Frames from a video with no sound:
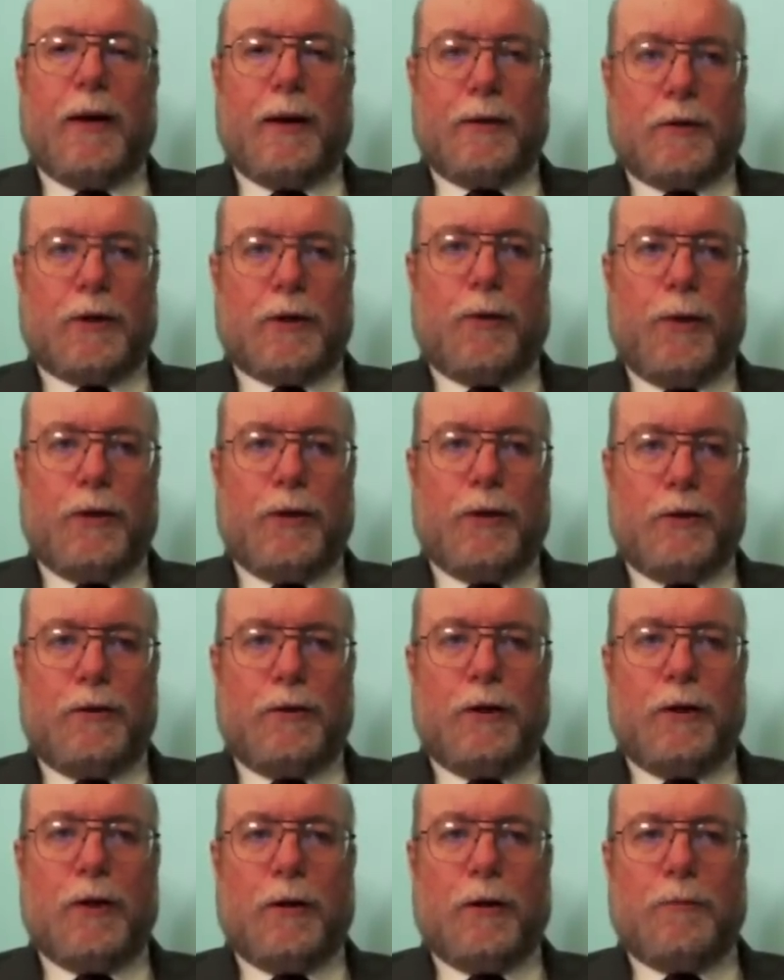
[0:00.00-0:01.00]
And so we
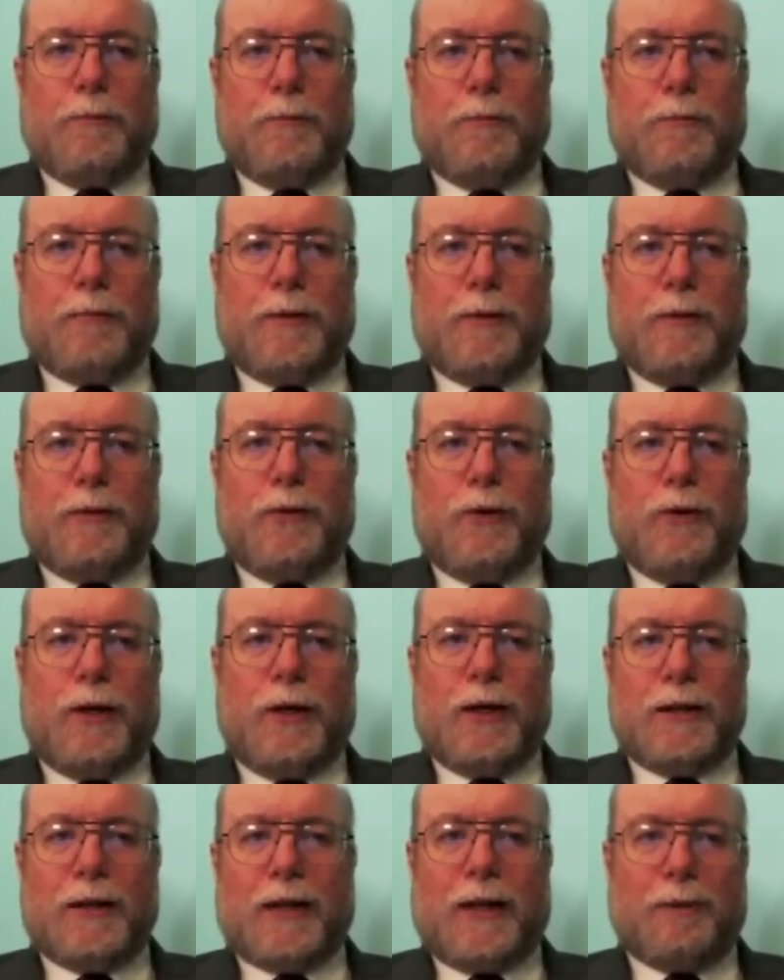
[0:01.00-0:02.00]
could, you know, do
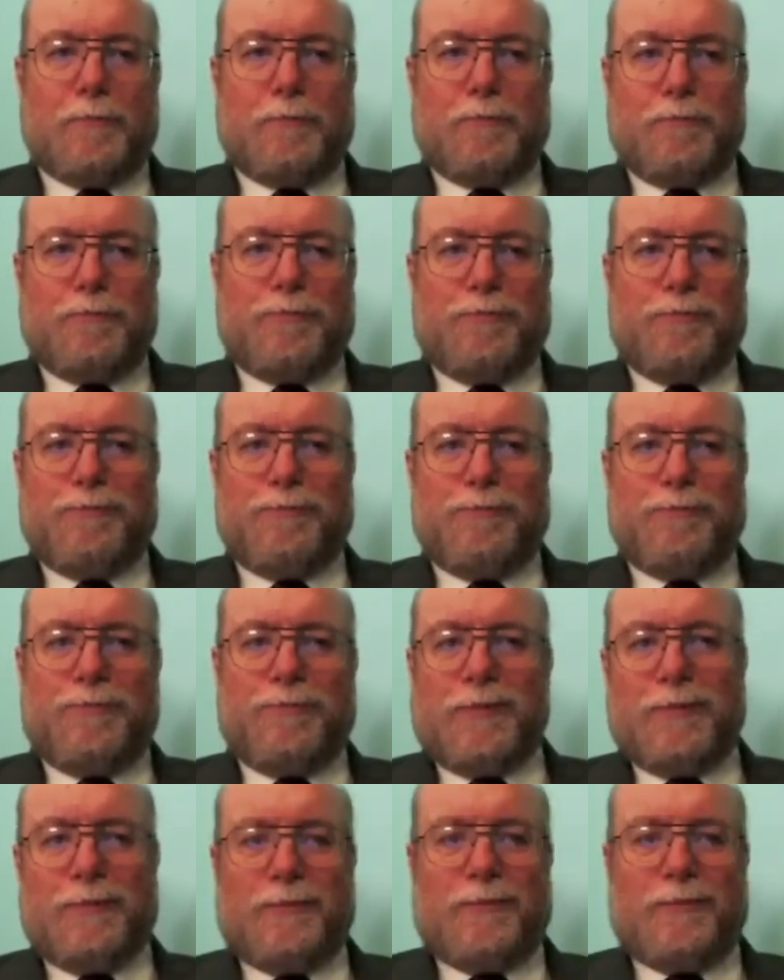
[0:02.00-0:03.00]
things like
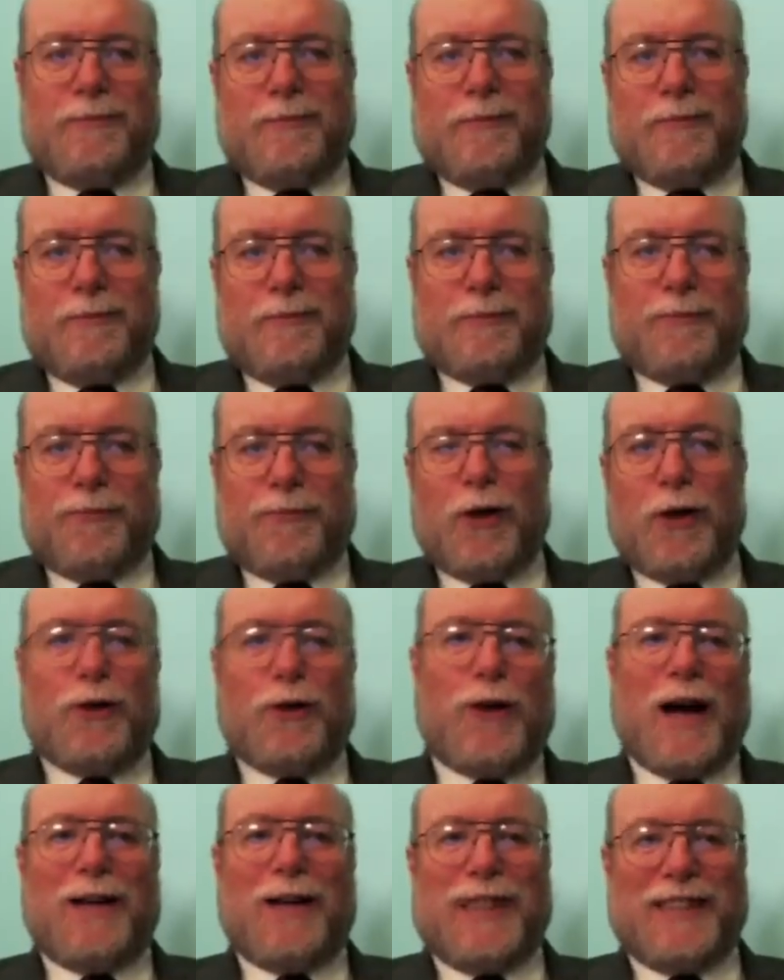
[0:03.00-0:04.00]

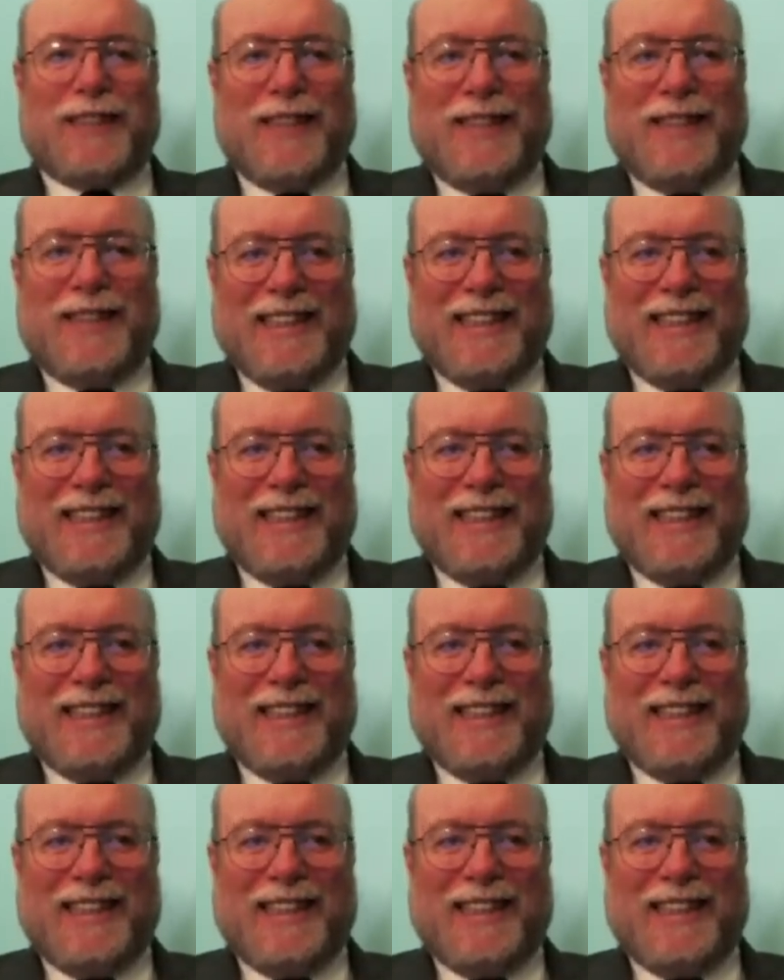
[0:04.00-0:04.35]
photographs